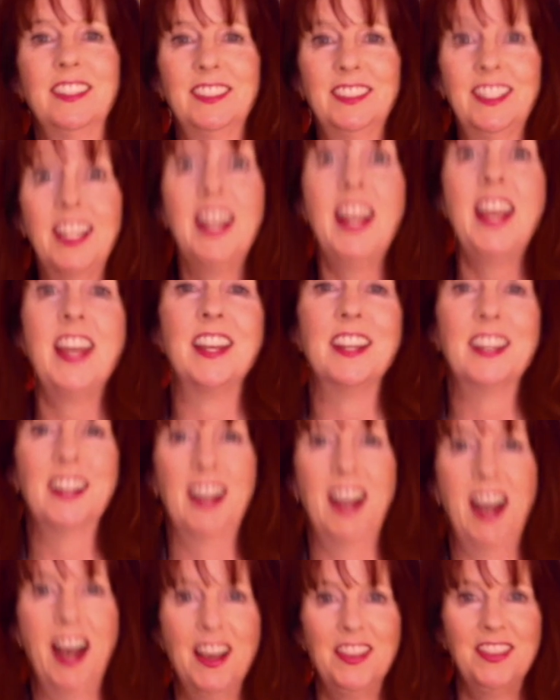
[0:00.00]
Today,
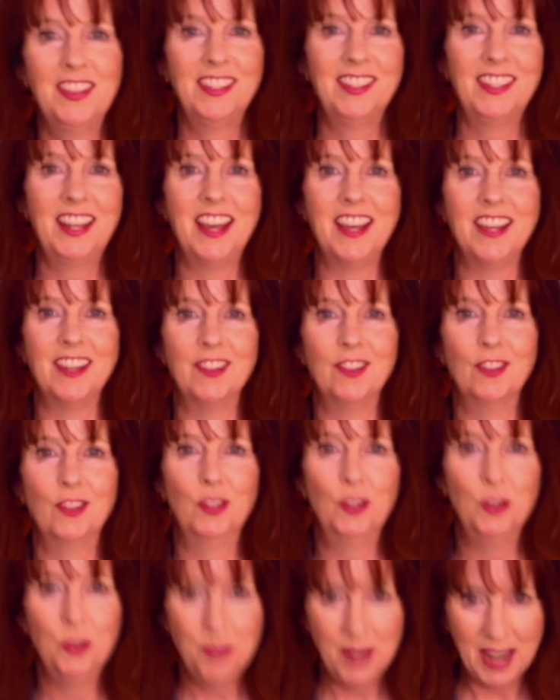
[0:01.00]
on this day,
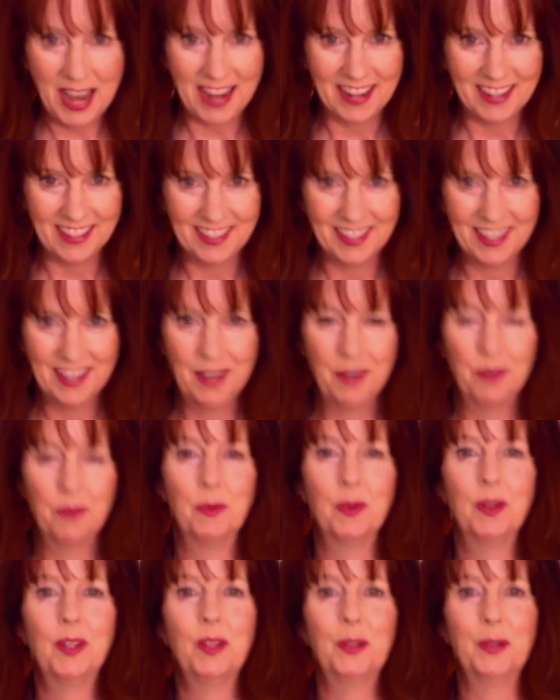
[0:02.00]
June 9th,
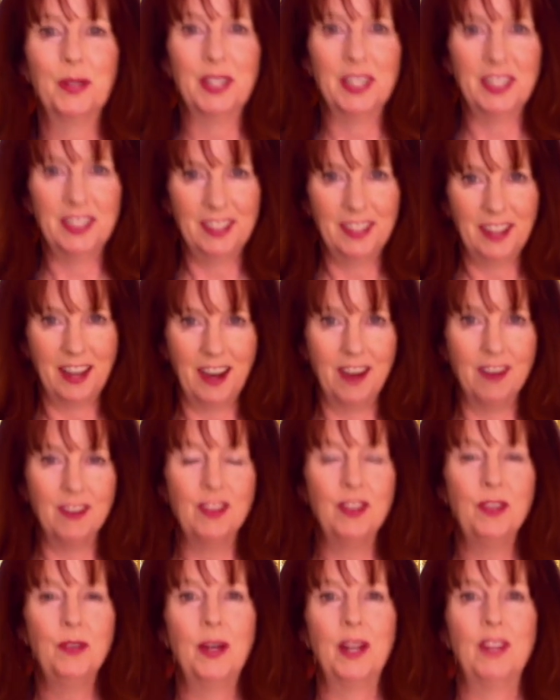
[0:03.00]
we're doing it. Our
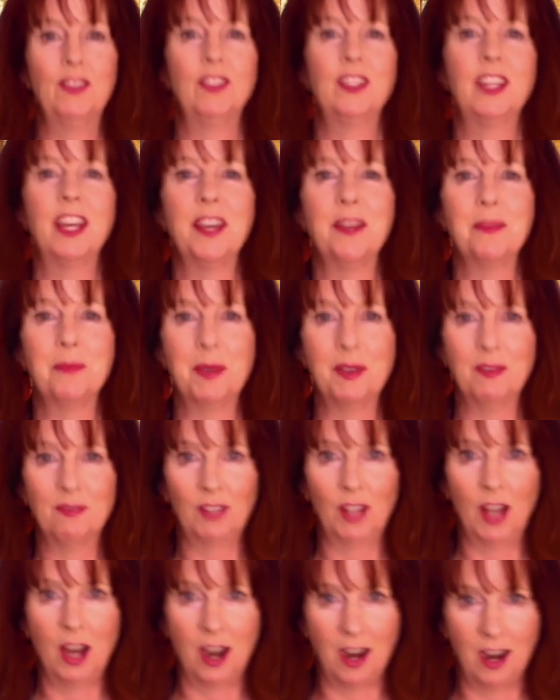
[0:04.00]
new edutainment
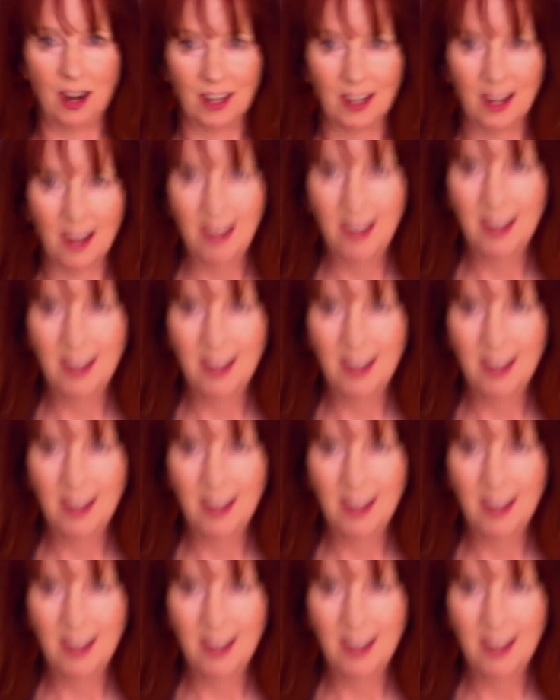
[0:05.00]
vlog.